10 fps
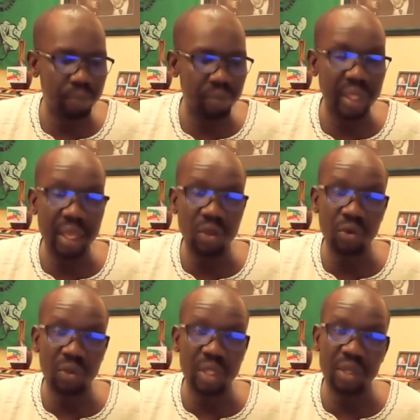they
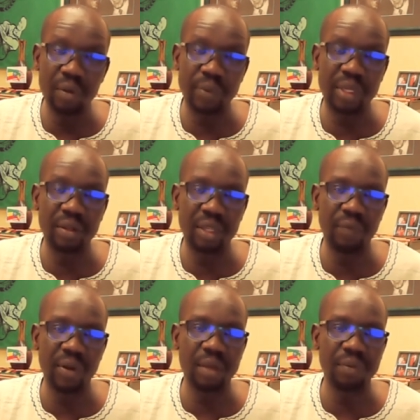used the
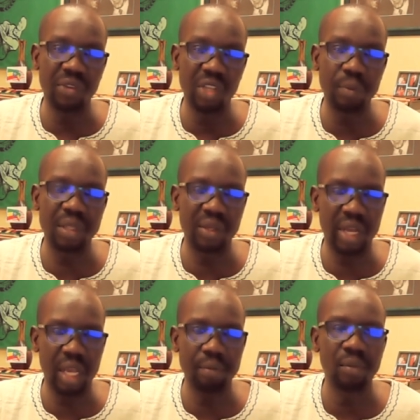Tipoleb regime at the
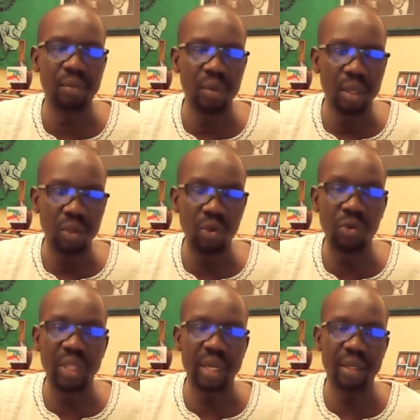time,
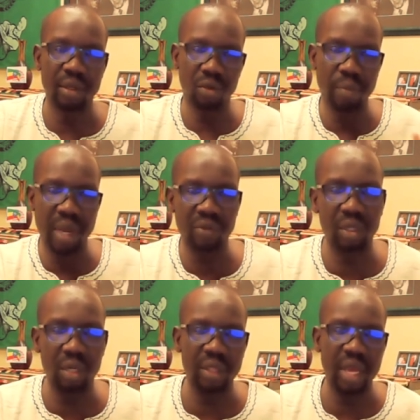used that to
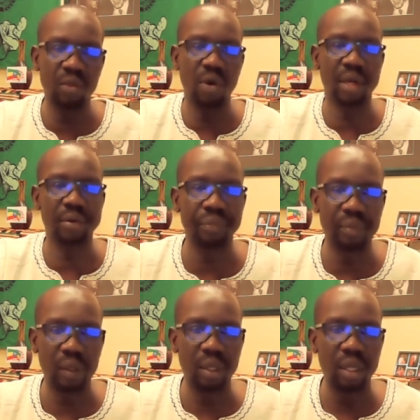massacre the Anuak
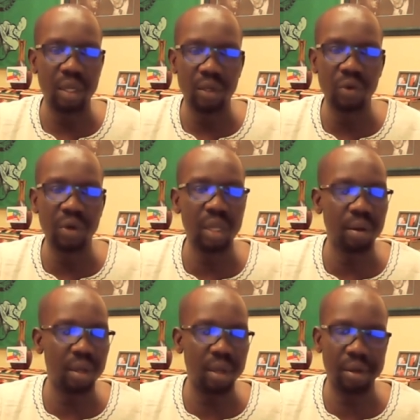during
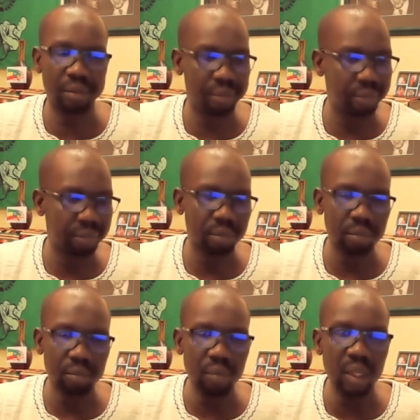a
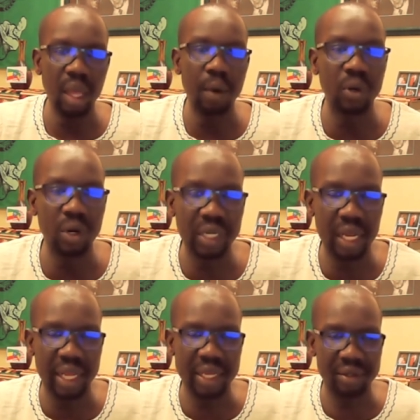broad
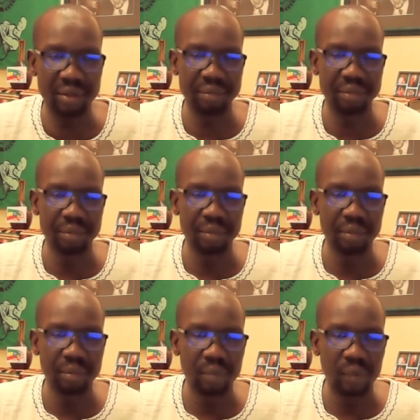daylight.
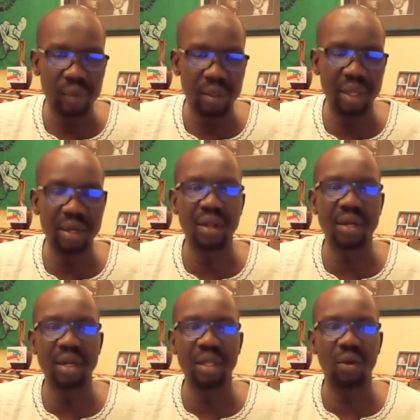There is an
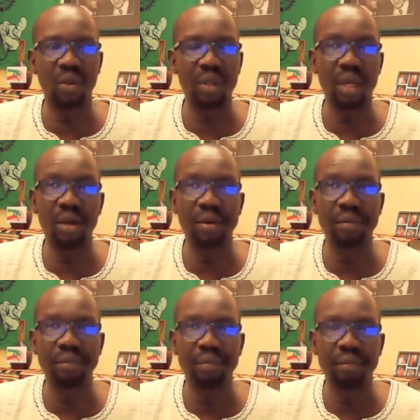article
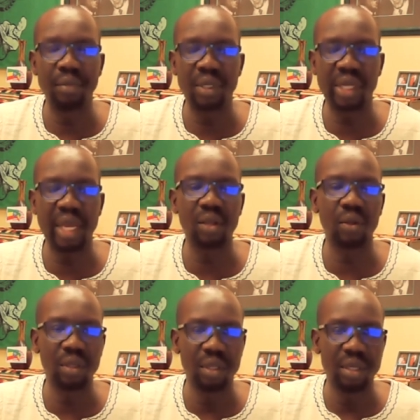
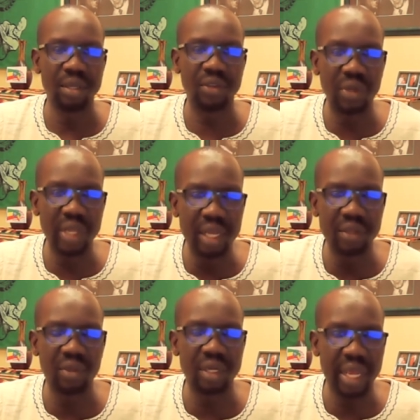titled, "Today
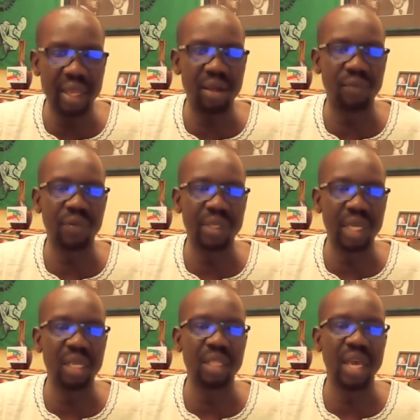is the Day of
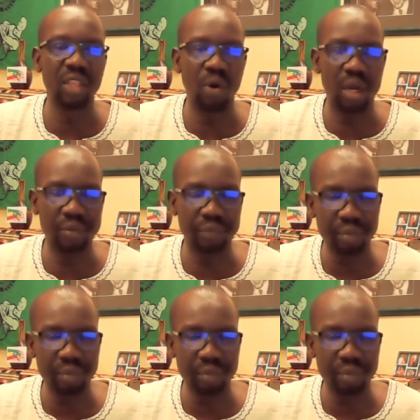Killing the Anuak,"